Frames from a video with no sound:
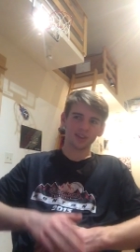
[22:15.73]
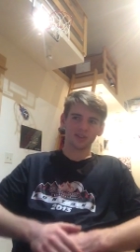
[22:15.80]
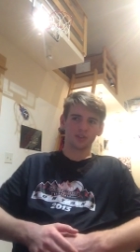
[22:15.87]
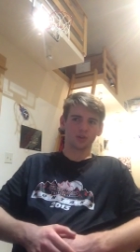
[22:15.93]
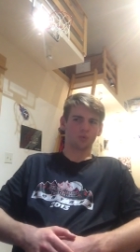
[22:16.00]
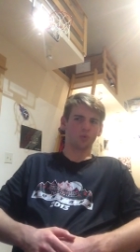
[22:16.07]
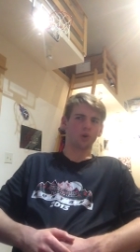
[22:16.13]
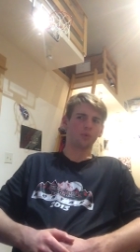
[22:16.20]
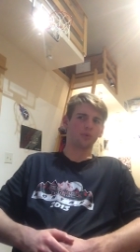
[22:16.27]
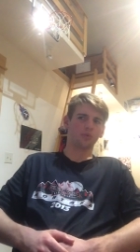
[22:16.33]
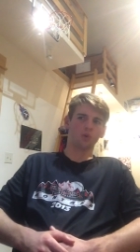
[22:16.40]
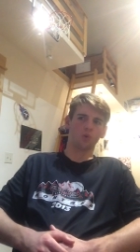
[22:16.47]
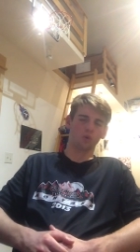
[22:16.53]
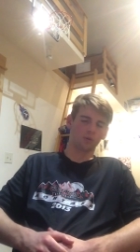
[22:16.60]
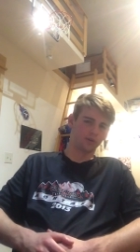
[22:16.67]
the growth
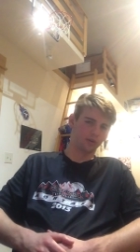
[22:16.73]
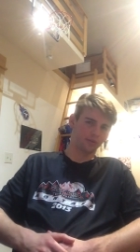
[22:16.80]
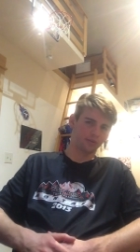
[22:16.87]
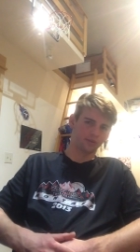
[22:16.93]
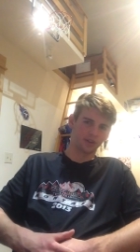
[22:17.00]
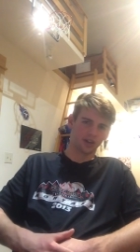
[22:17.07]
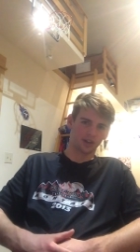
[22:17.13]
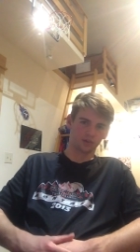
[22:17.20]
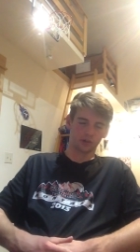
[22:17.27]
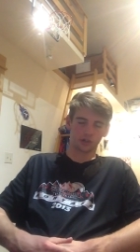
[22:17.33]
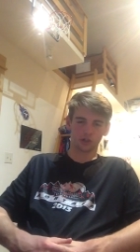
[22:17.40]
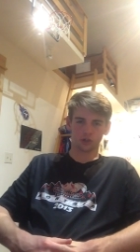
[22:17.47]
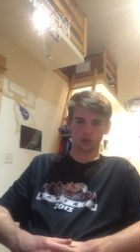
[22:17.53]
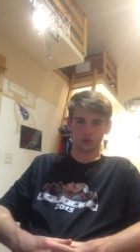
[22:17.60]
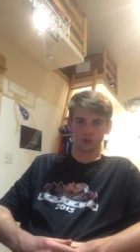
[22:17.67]
hormone thing,
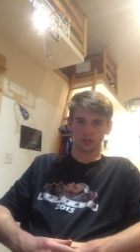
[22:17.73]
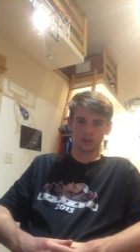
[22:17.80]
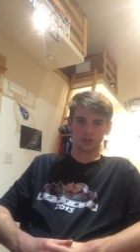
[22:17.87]
which